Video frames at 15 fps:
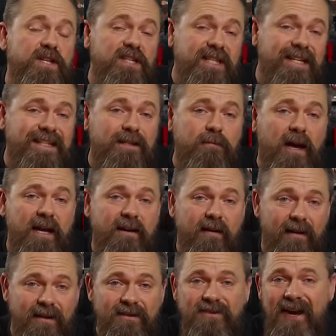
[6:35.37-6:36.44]
system
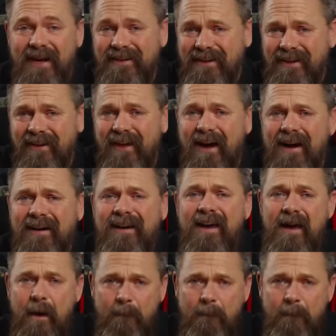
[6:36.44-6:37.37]
icons and the clock